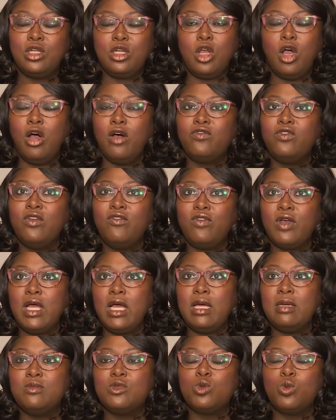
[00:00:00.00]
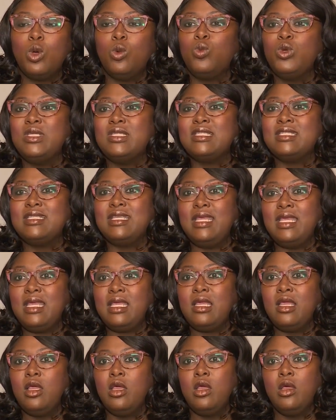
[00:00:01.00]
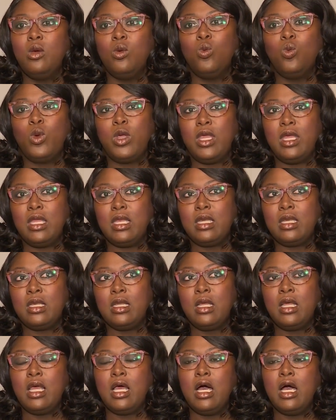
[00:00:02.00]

And oftentimes what we see when